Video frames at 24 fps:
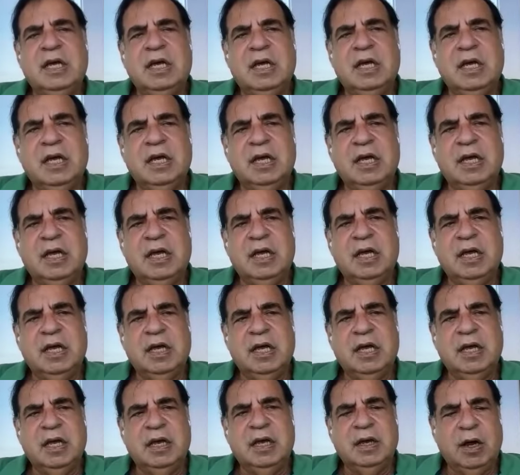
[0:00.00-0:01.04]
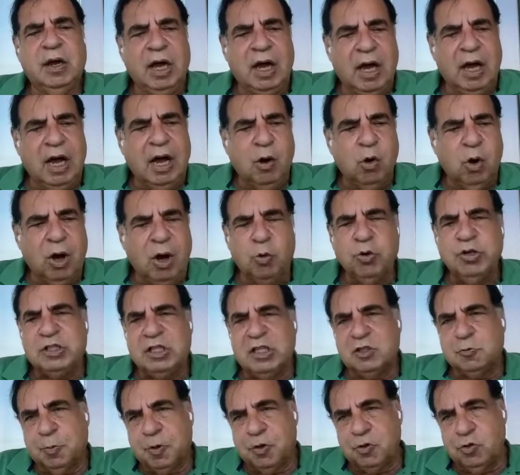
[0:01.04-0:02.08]
uh, uh, how, how it
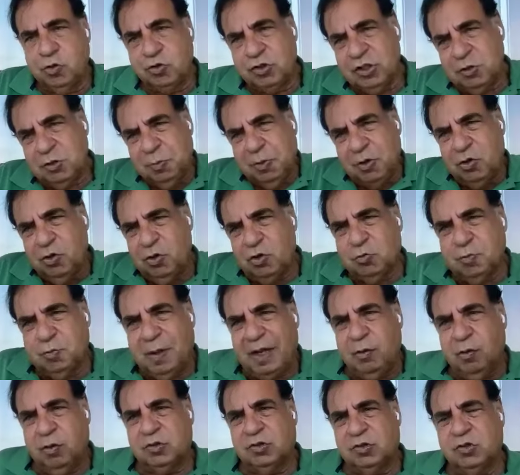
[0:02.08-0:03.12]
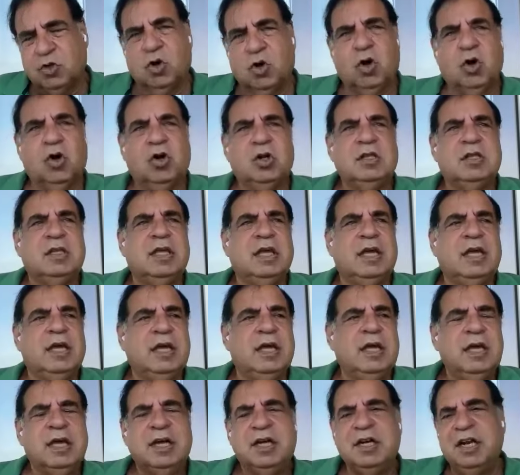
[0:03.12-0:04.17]
is produced. It's produced by what's called
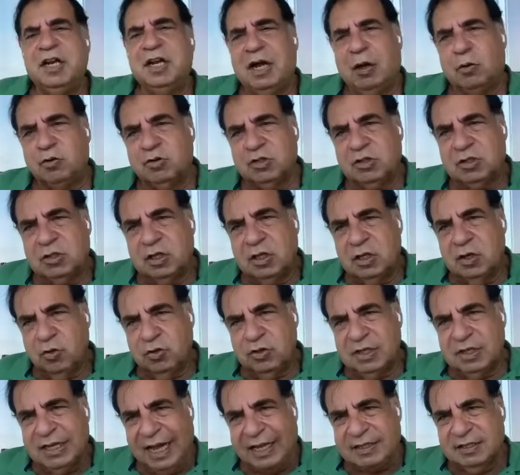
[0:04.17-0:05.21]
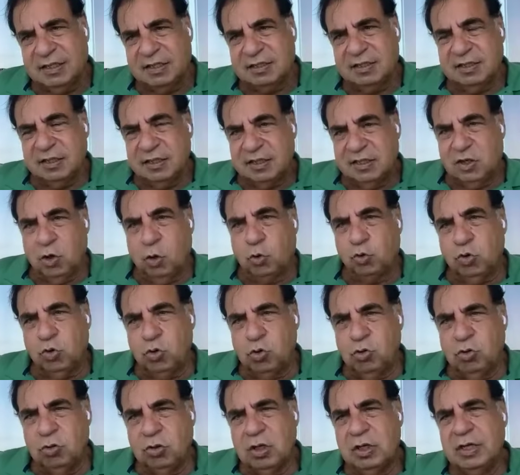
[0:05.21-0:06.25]
the greenhouse gases,
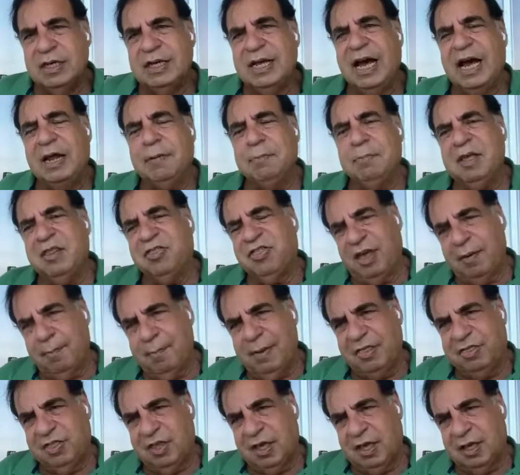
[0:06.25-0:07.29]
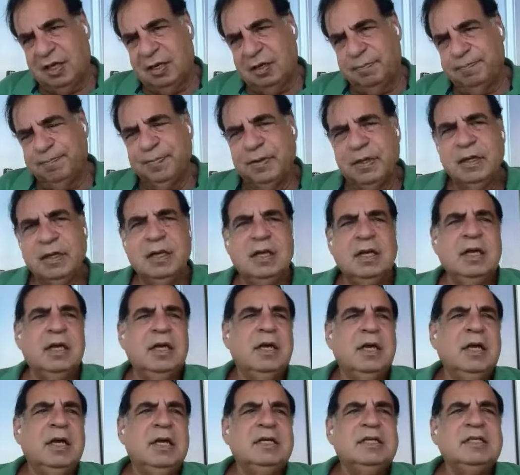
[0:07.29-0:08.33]
CO2 and methane. methane.
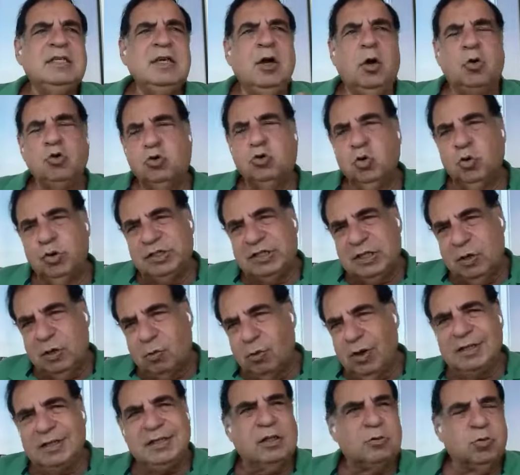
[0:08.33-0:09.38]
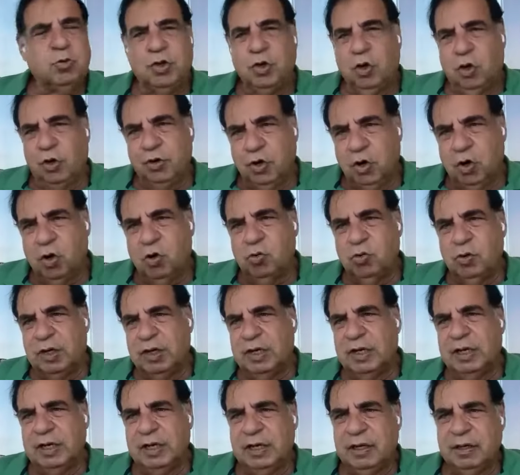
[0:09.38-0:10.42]
CO2 is the one that we all know,
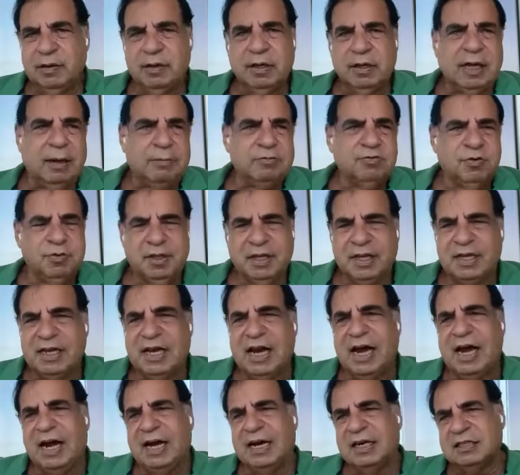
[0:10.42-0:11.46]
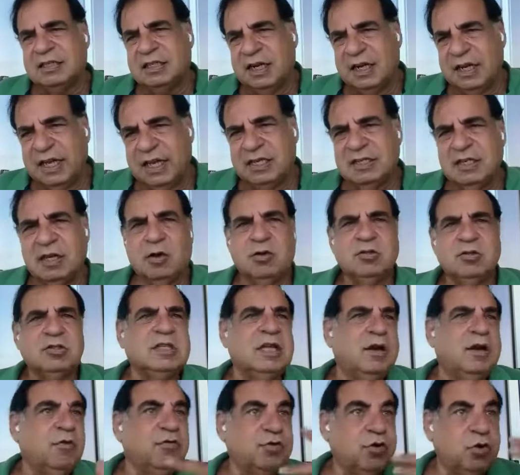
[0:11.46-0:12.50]
uh, comes from the cars and exhaust,
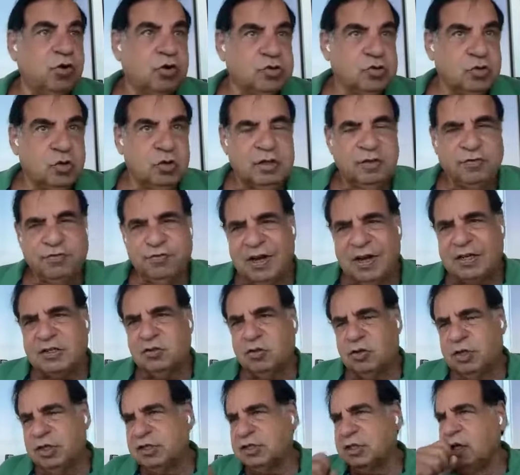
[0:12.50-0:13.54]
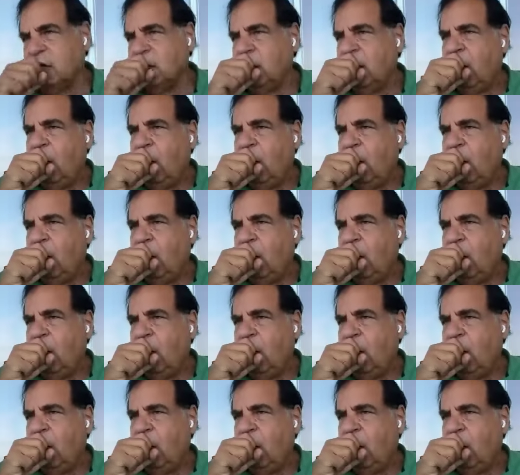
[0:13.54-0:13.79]
and of course, all the factories,